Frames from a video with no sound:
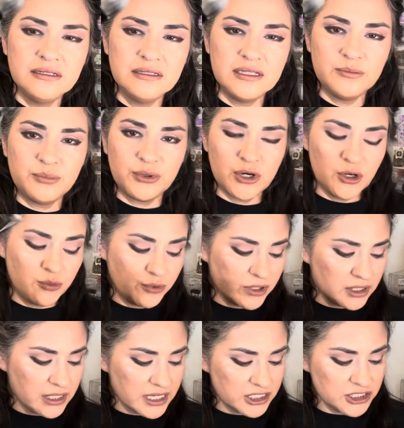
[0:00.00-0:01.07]
the Pro
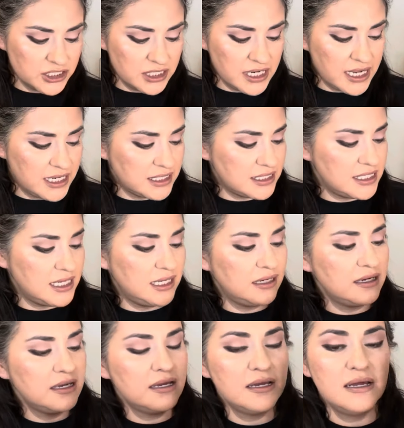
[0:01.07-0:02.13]
Collection 18.